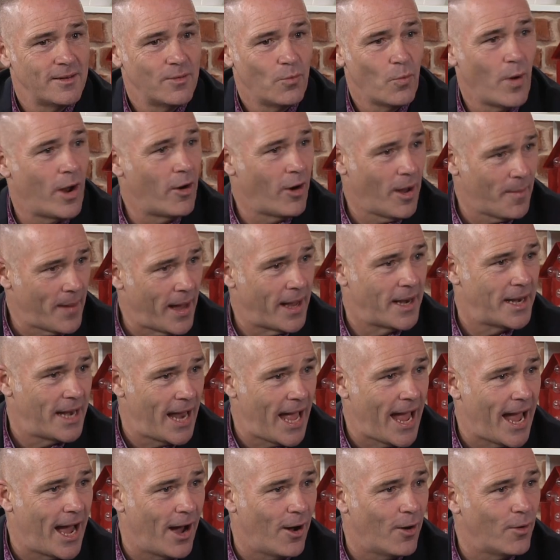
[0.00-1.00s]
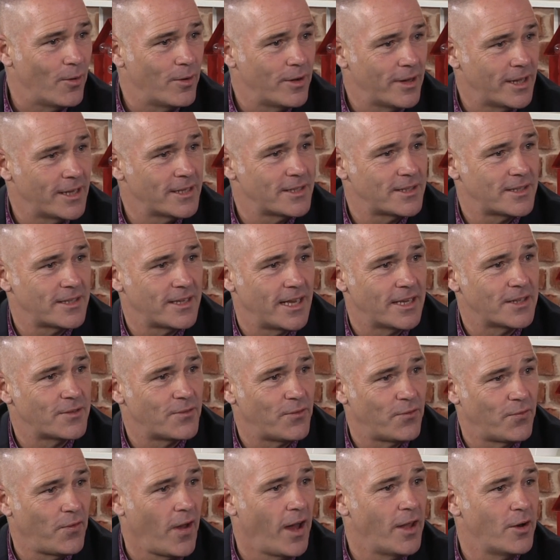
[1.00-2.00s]
where I'm at now as, as
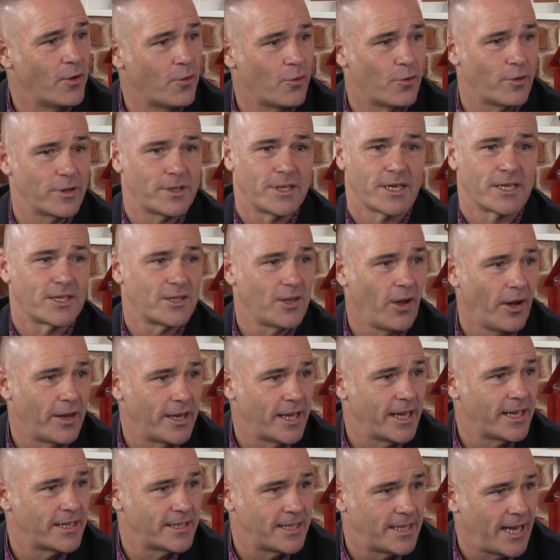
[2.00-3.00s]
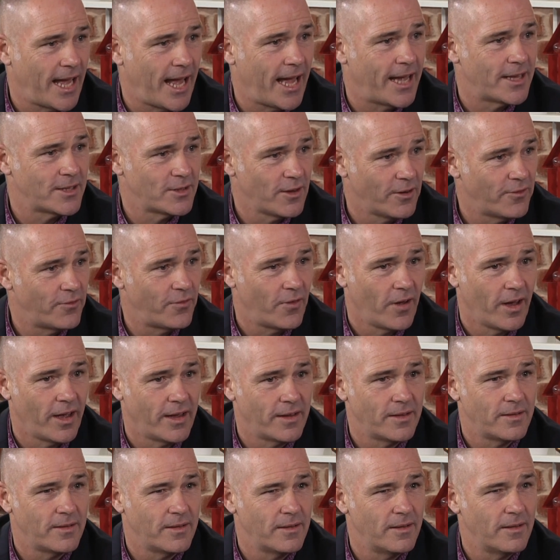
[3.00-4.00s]
fun or as exciting as it has. I've,
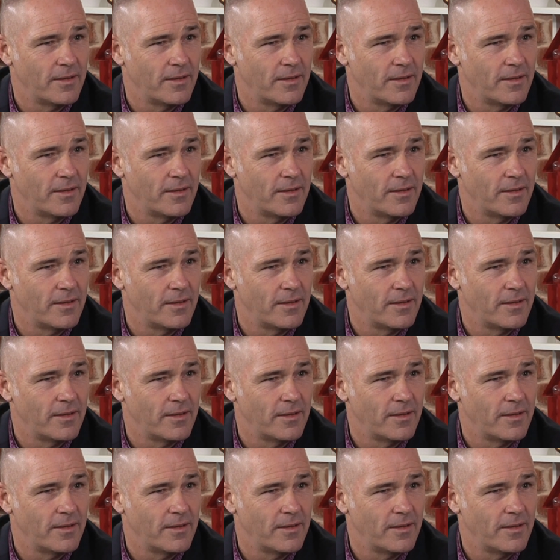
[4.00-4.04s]
I,